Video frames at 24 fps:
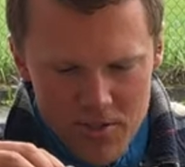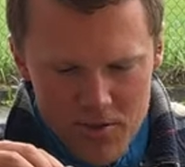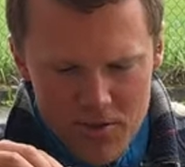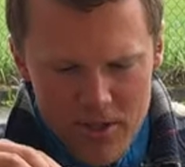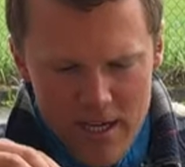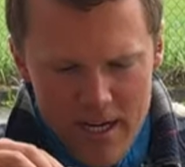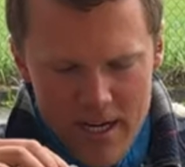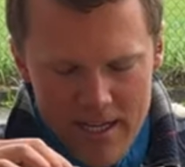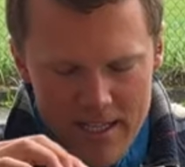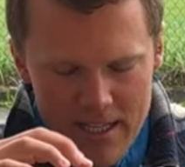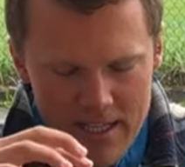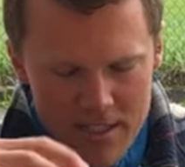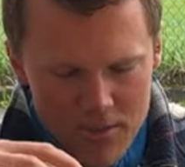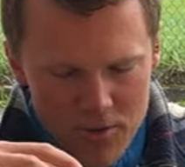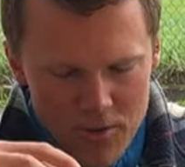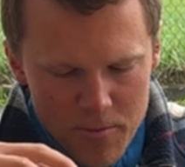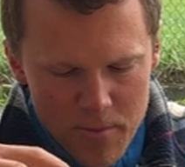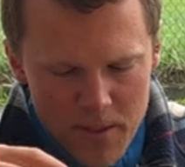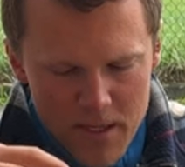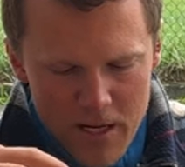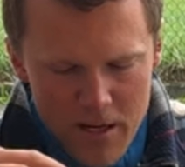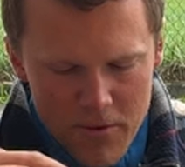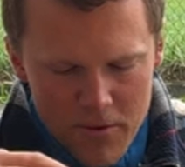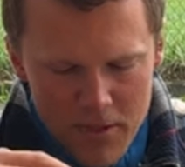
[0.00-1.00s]
try. That could
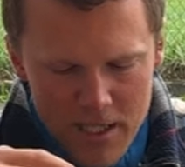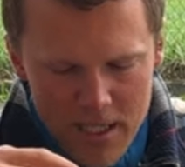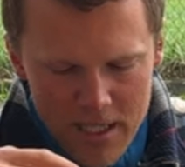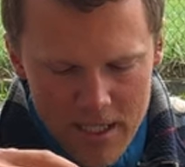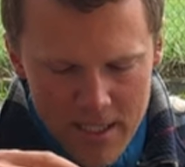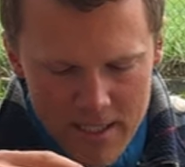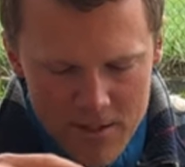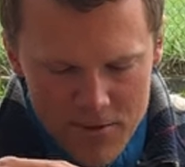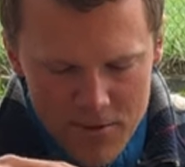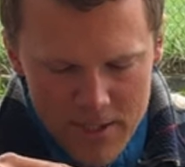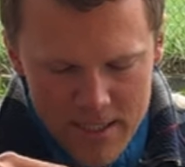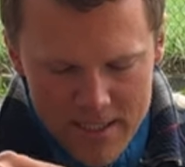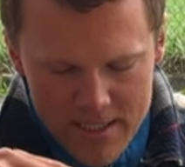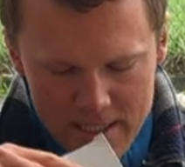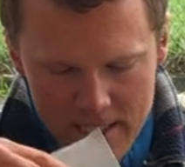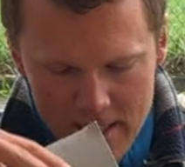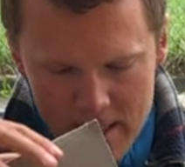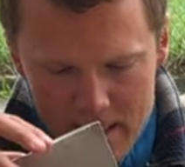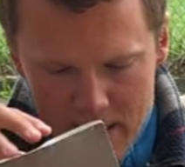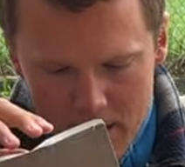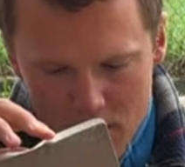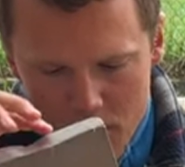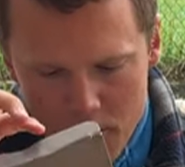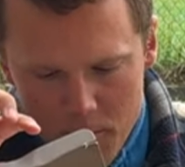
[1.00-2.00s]
be a really
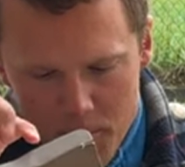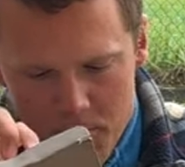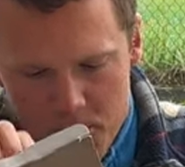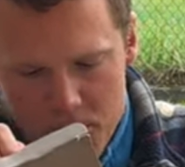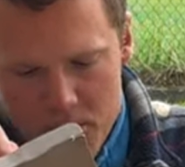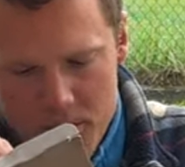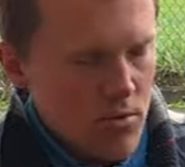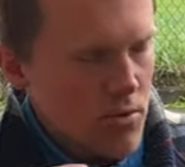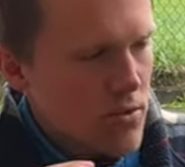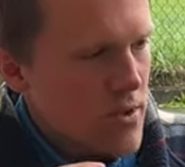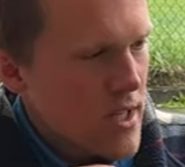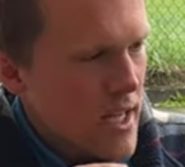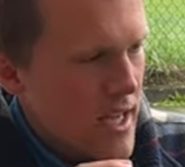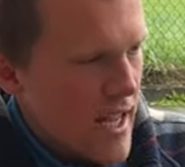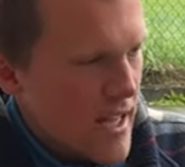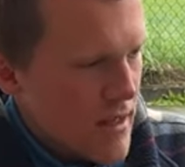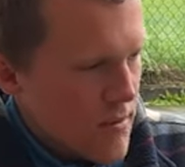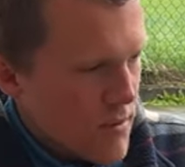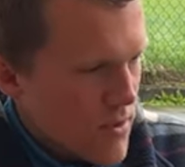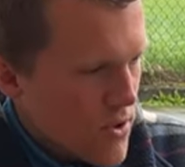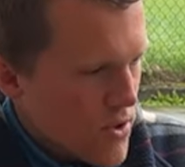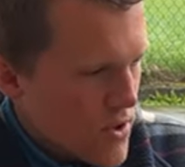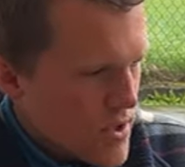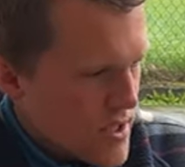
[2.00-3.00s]
interesting option. Today,
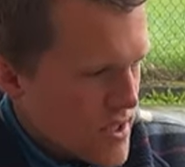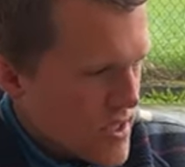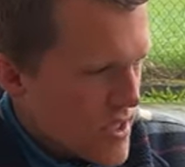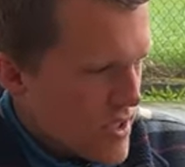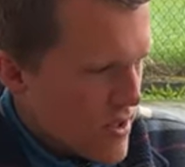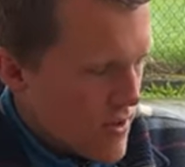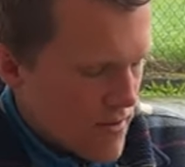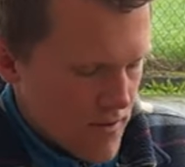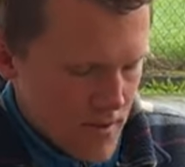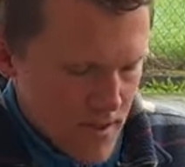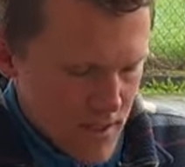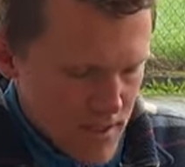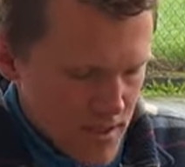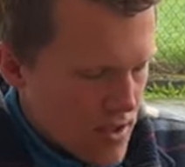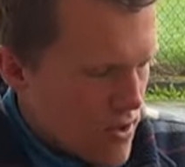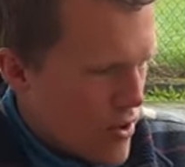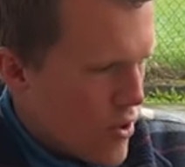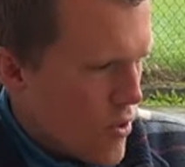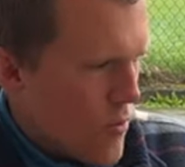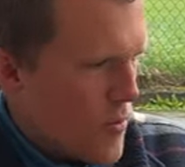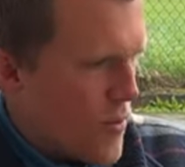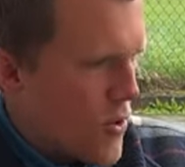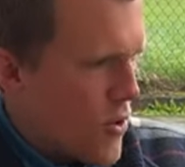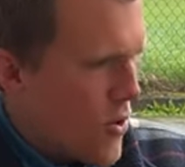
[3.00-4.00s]
unboxing of this
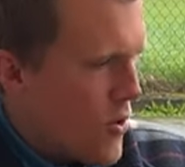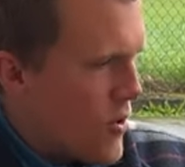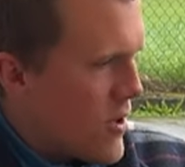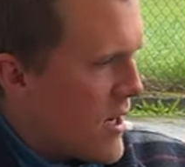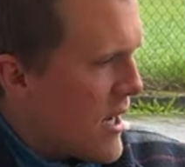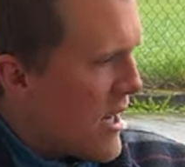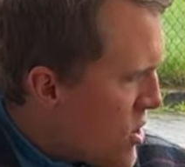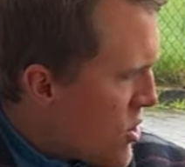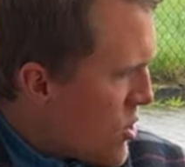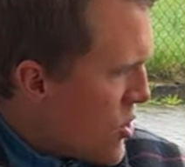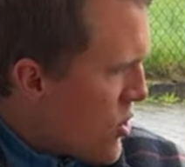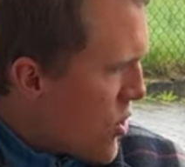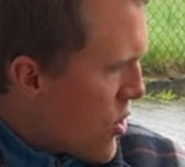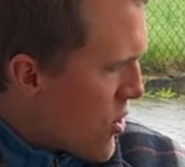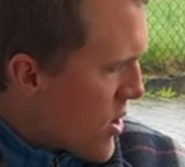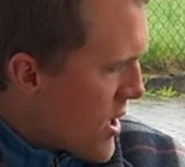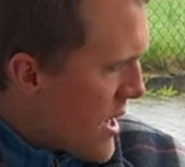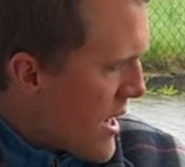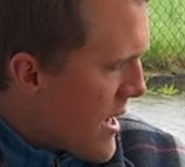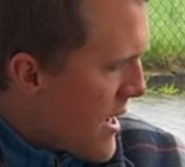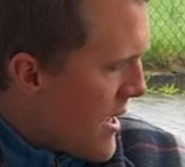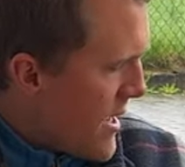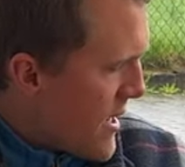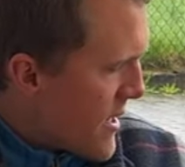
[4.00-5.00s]
GoPro dog
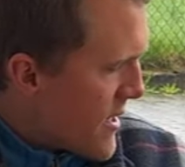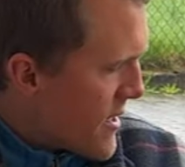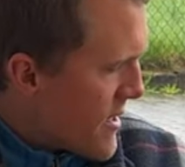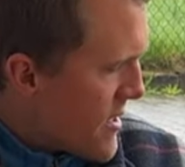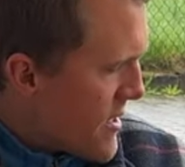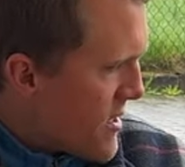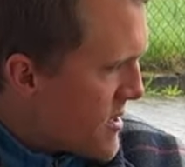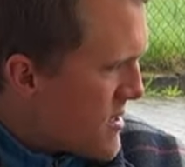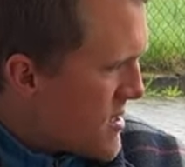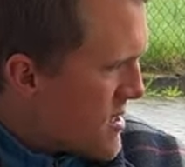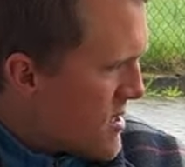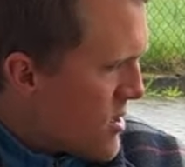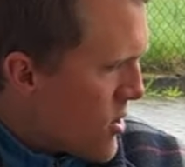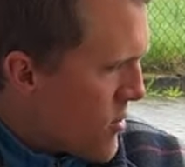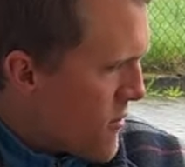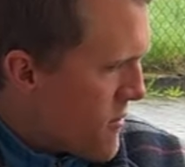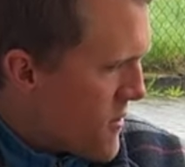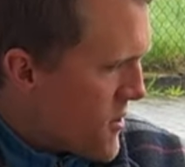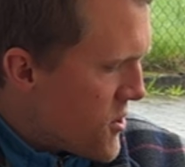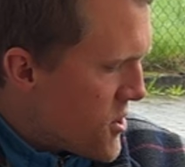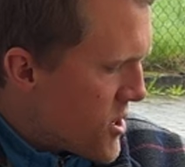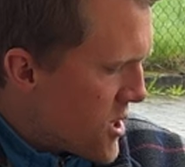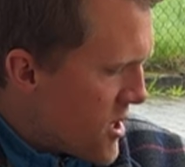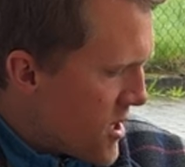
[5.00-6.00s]
harness,
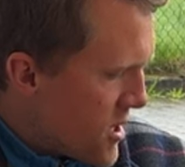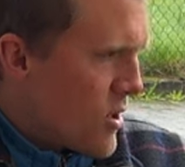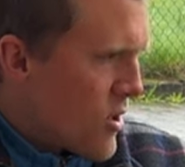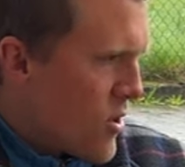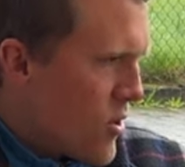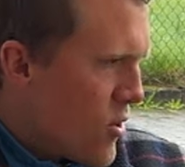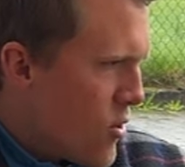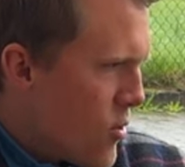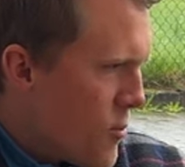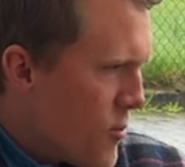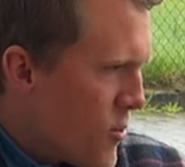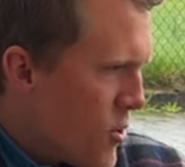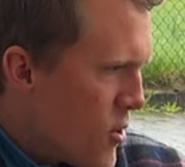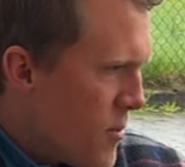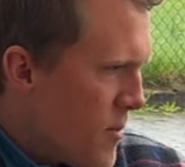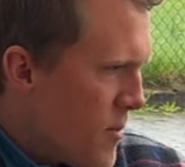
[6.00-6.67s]
official GoPro